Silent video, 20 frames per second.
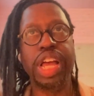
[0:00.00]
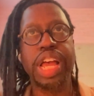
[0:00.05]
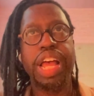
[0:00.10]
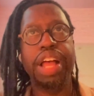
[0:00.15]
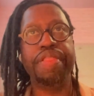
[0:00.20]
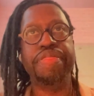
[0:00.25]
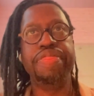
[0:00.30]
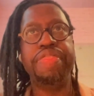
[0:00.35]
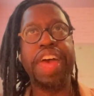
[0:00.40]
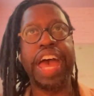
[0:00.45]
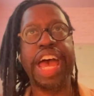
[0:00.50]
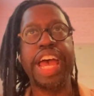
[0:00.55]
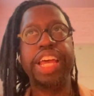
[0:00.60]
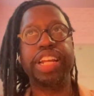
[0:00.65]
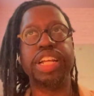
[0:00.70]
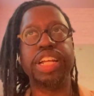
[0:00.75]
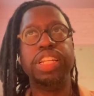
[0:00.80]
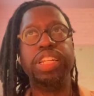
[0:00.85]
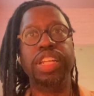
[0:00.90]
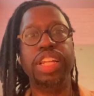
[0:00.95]
that
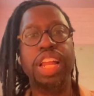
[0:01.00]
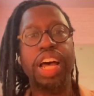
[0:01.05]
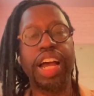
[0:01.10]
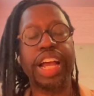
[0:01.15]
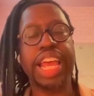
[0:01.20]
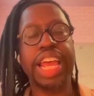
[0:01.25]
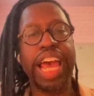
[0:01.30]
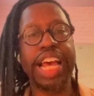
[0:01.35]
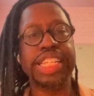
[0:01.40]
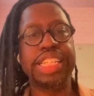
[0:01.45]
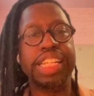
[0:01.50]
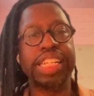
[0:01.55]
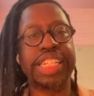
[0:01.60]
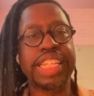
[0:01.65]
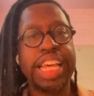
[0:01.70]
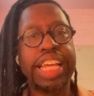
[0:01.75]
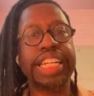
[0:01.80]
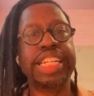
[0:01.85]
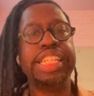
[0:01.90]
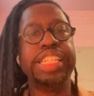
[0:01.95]
luck has a
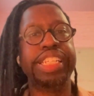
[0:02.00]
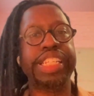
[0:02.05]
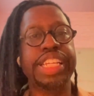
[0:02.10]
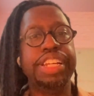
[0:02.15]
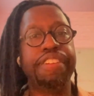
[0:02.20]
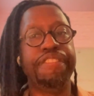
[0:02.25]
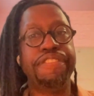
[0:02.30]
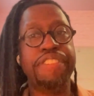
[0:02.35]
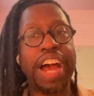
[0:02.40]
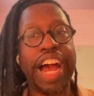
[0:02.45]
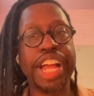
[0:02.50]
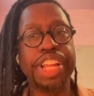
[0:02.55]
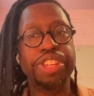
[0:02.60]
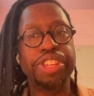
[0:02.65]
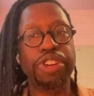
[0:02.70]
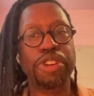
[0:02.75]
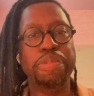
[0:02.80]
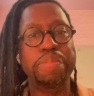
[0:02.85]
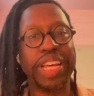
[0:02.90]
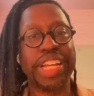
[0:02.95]
tendency to find
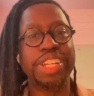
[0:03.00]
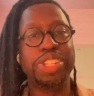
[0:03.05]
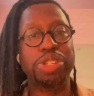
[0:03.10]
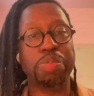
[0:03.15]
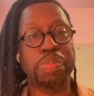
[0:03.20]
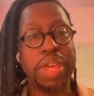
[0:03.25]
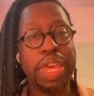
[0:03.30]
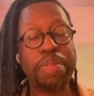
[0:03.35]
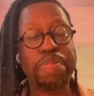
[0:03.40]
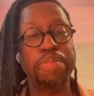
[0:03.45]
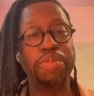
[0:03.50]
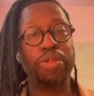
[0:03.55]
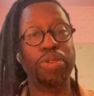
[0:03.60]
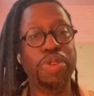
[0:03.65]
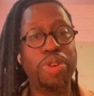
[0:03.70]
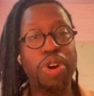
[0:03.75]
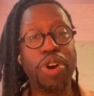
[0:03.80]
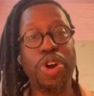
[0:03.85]
you because people